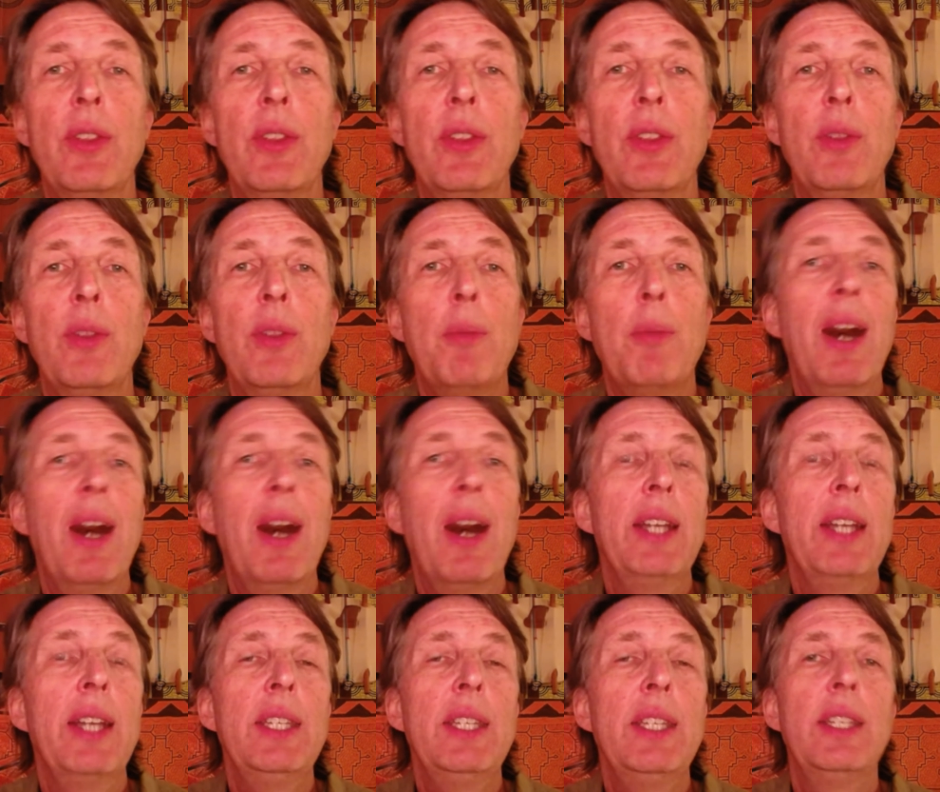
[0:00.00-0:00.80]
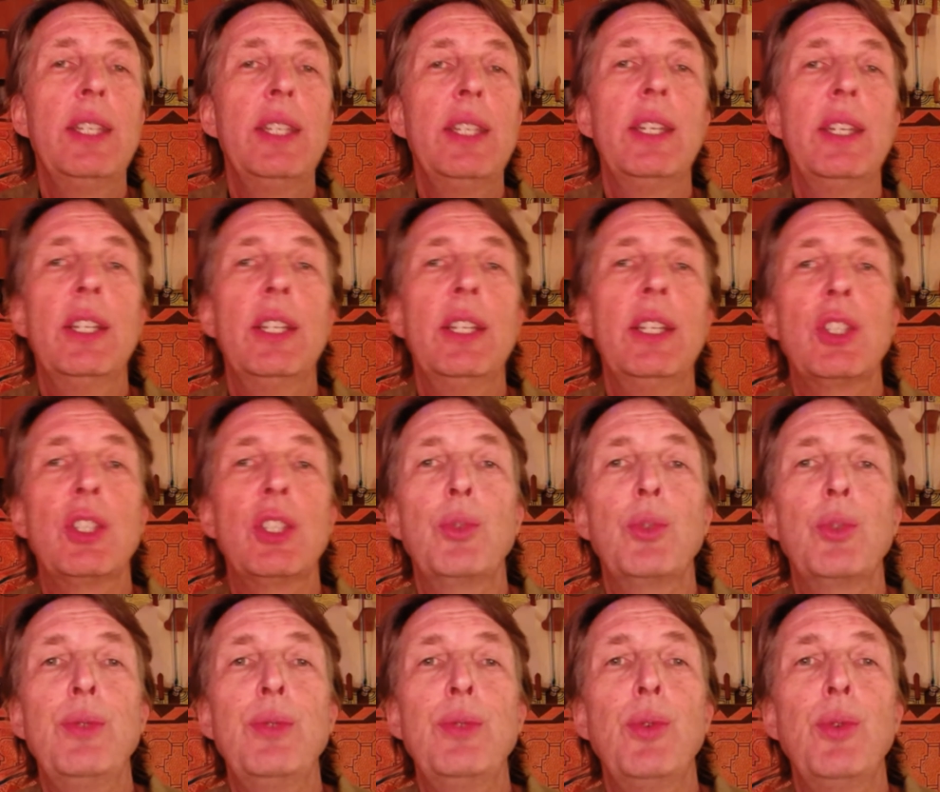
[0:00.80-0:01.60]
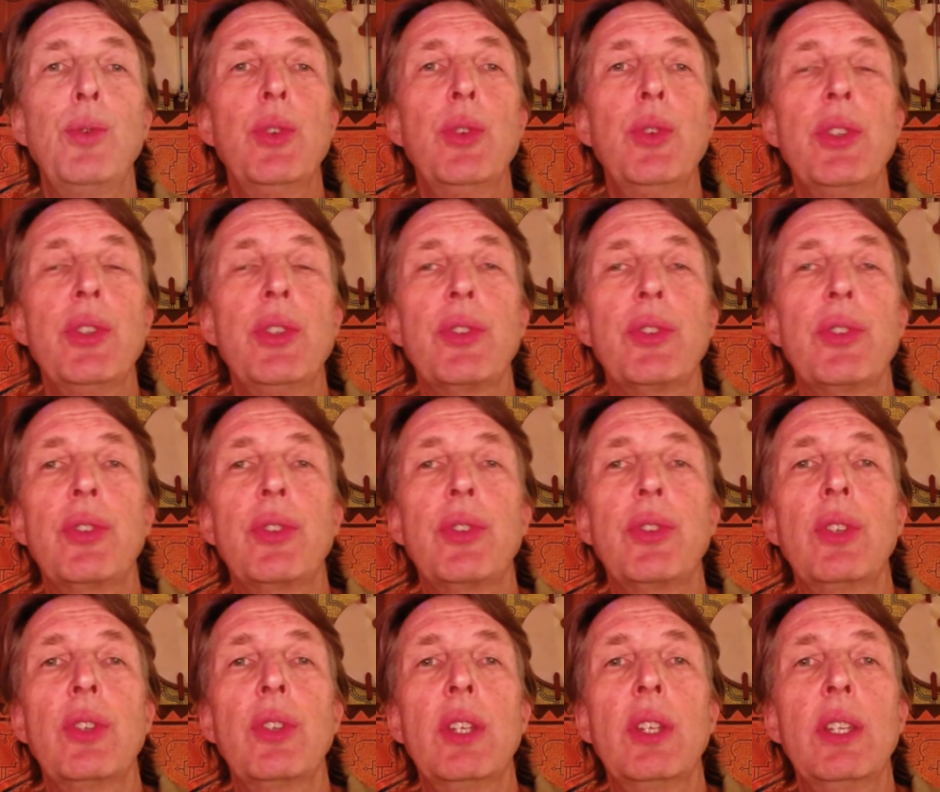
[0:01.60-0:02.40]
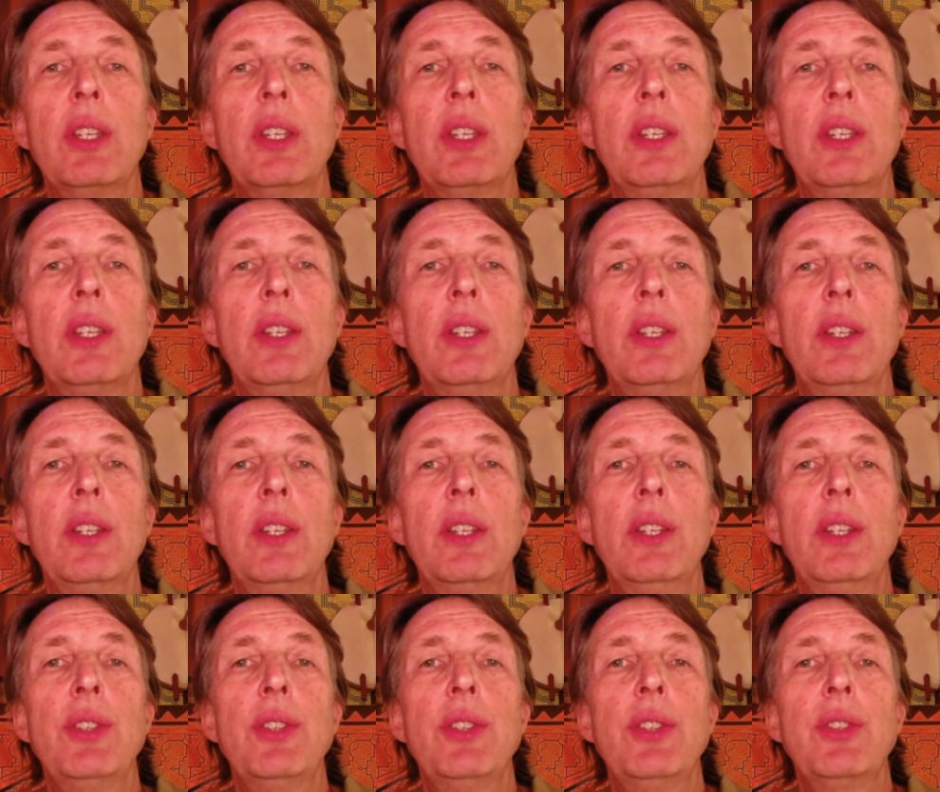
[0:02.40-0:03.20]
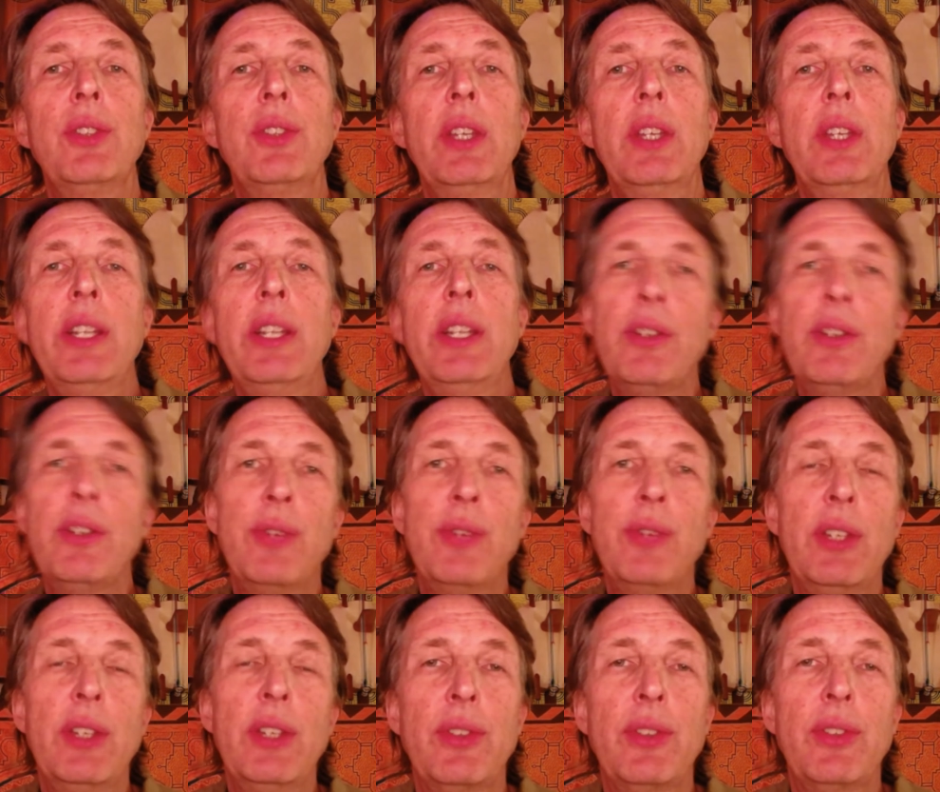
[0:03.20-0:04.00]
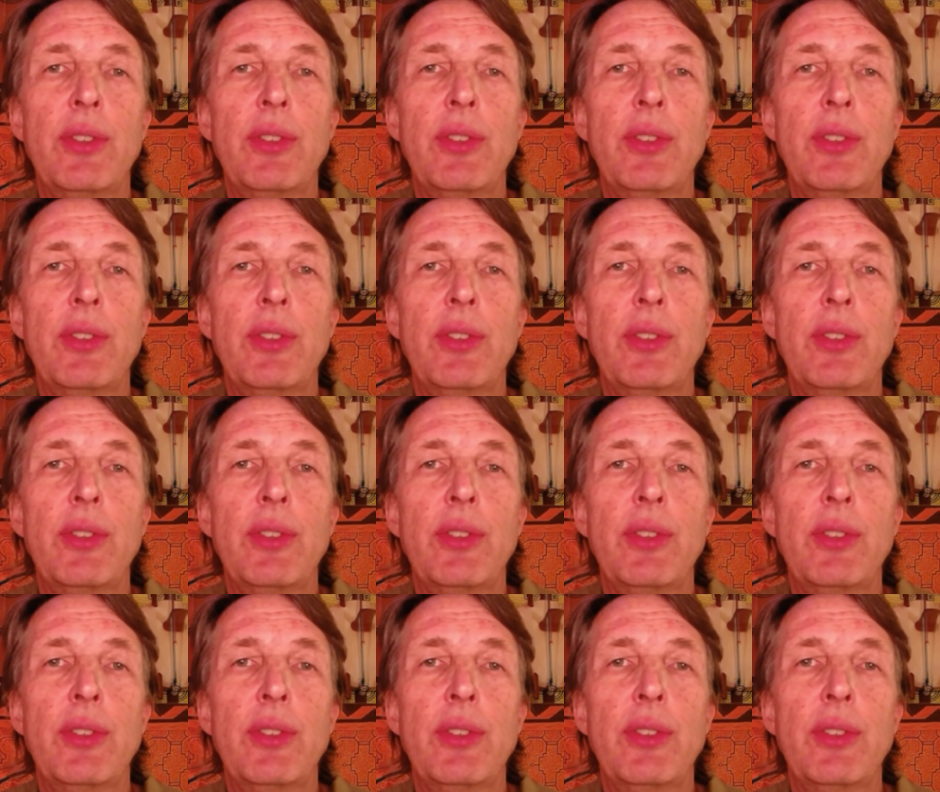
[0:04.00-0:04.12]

The body in its threefoldness is an interface.